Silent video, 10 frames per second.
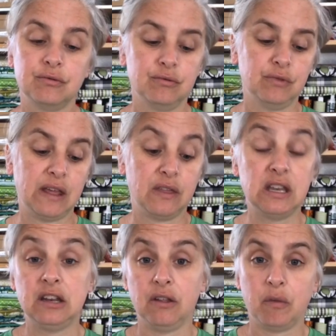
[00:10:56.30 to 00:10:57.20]
like
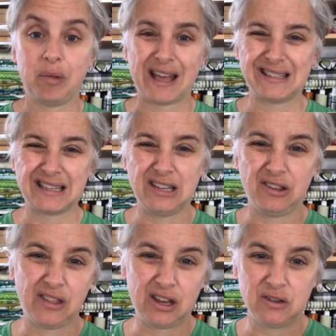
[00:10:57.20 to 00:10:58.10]
the plastic needle
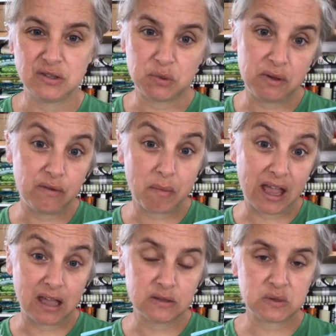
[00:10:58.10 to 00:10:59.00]
that I used to weave in my
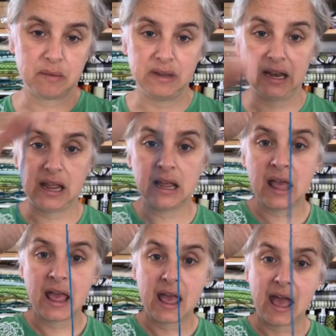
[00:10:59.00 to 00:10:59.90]
ends when I'm knitting,
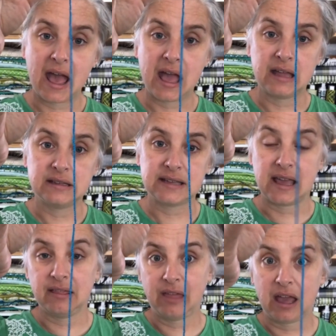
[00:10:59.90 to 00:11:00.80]
and a
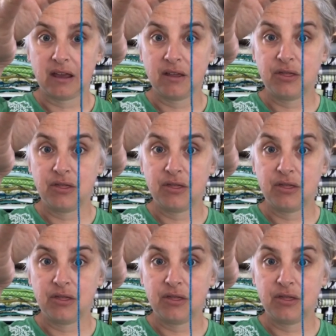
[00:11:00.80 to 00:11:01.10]
length